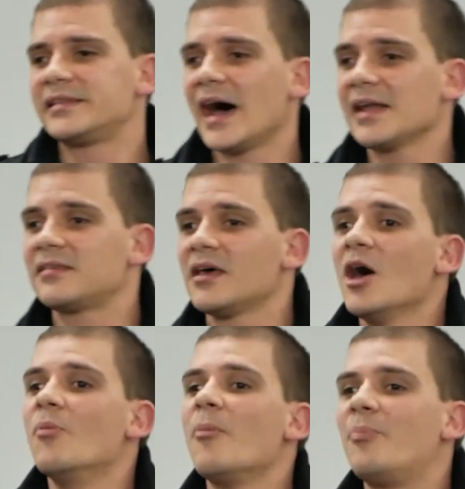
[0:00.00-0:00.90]
that,
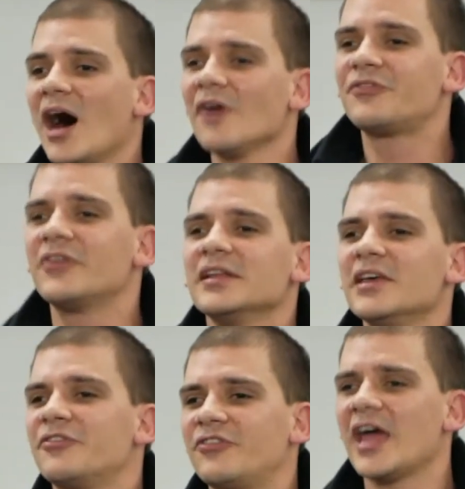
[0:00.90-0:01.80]
above
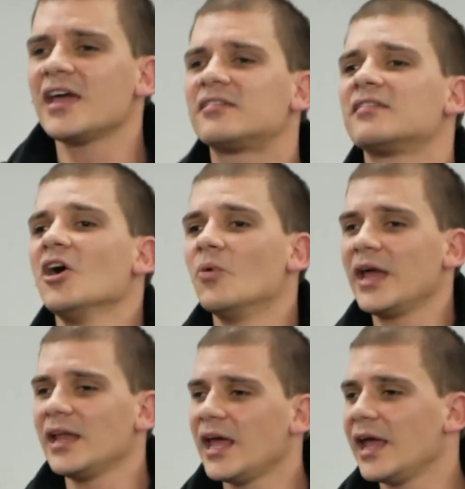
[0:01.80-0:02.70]
the things
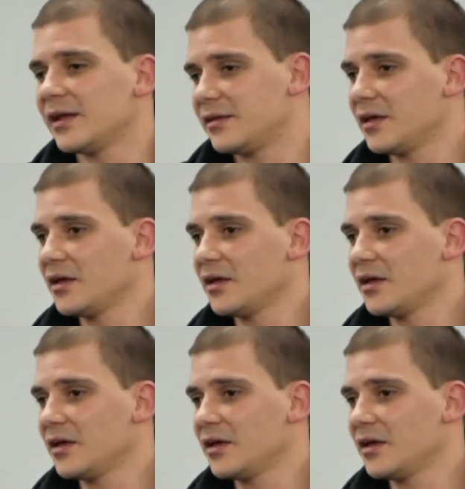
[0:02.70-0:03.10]
we need.